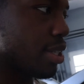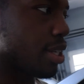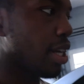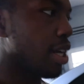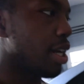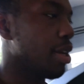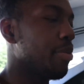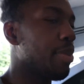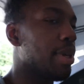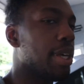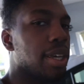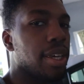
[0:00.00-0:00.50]

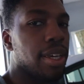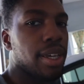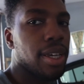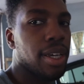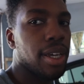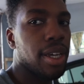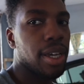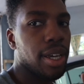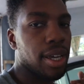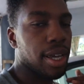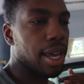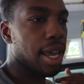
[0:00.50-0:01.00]
gonna be
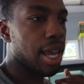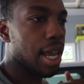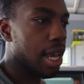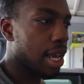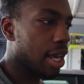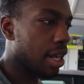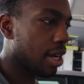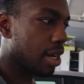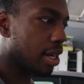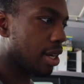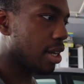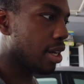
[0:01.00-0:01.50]

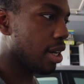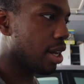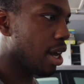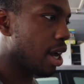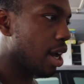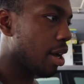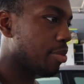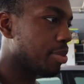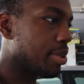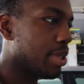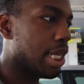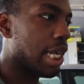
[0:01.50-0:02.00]
in
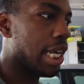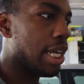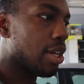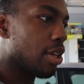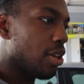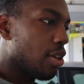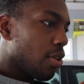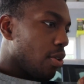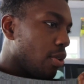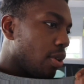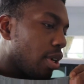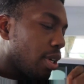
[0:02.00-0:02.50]
upstate
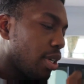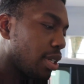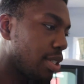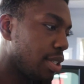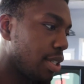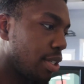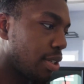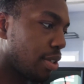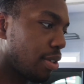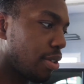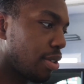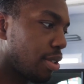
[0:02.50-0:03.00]
New York,
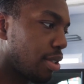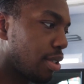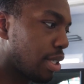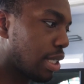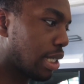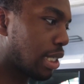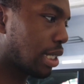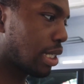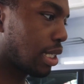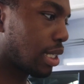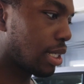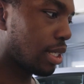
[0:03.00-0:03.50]
so
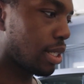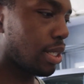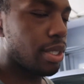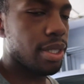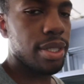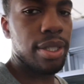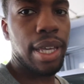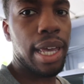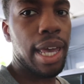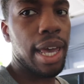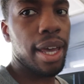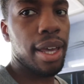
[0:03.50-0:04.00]

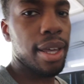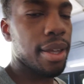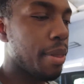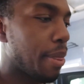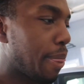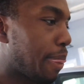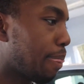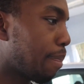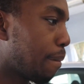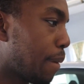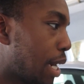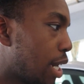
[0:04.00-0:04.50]
yeah.
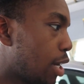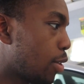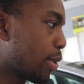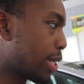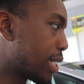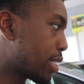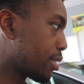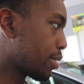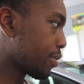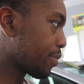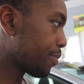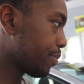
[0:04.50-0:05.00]
But
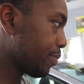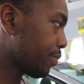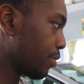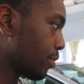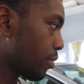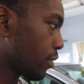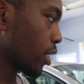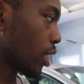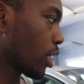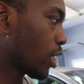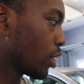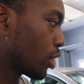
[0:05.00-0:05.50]
anyways,
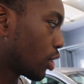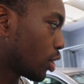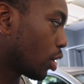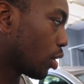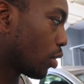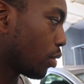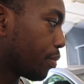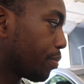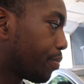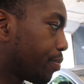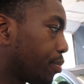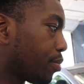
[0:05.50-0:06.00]

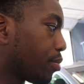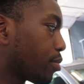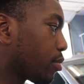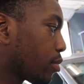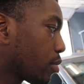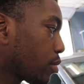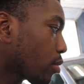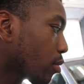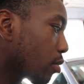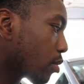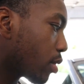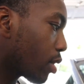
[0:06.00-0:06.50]
so
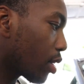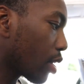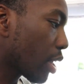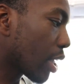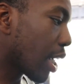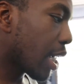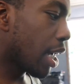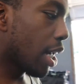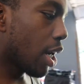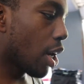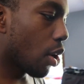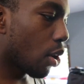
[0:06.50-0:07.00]

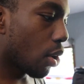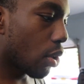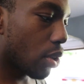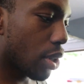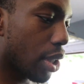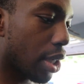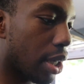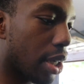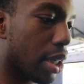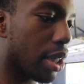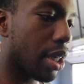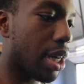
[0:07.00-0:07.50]

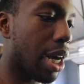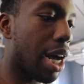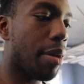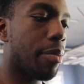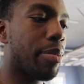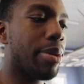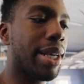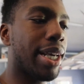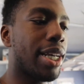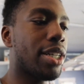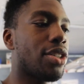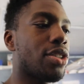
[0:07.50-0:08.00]
the
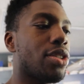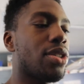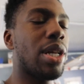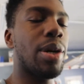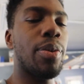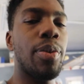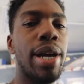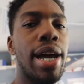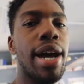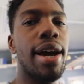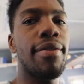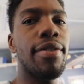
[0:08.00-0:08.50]
complications that
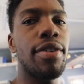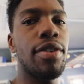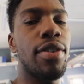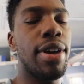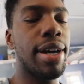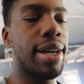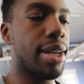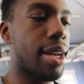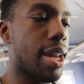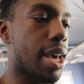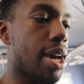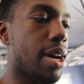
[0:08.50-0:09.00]
we're having
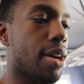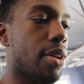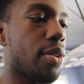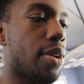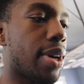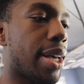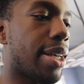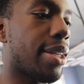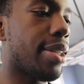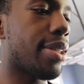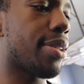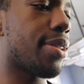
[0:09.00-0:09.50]
right now
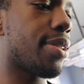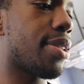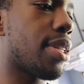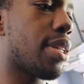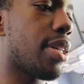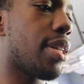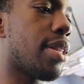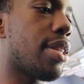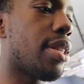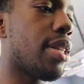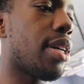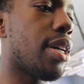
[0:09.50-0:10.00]
is
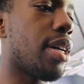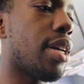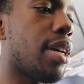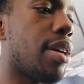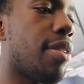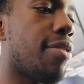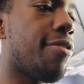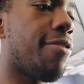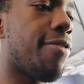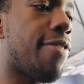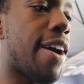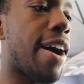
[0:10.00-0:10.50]

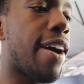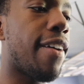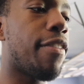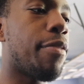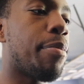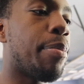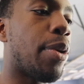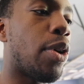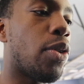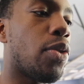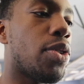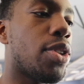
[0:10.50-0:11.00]
the
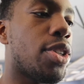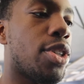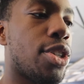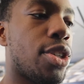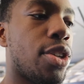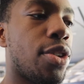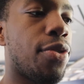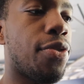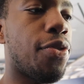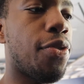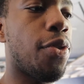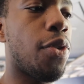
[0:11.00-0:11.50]
5 bolts
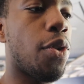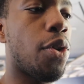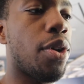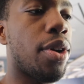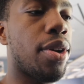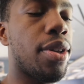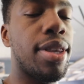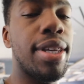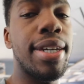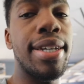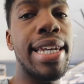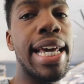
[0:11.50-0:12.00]

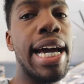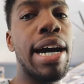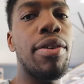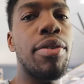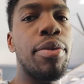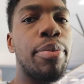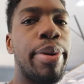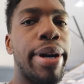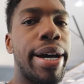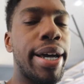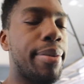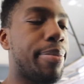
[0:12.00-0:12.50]
for the
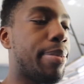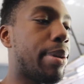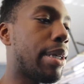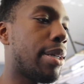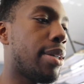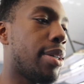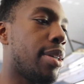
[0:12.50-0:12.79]
downpipe.